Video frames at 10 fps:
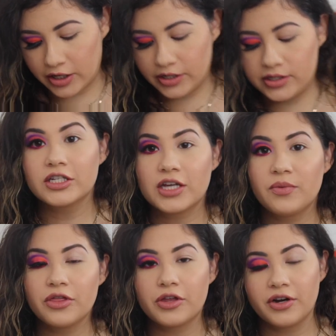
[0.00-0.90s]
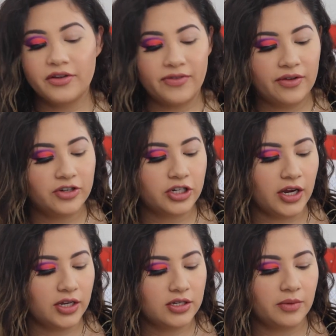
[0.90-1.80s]
It just come with 35
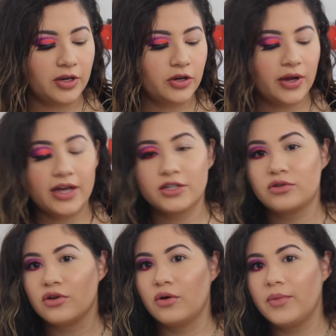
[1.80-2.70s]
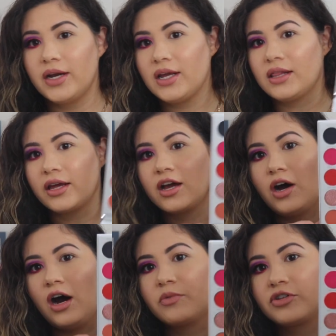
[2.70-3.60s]
shades. I mean, you get so many like
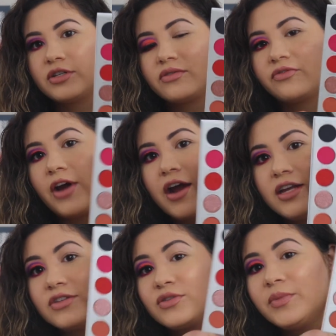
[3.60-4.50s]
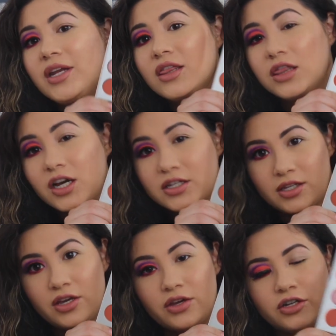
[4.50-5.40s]
options of variety, so many looks
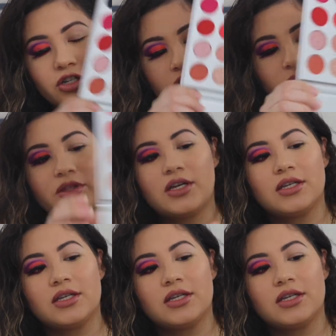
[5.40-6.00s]
that you can achieve with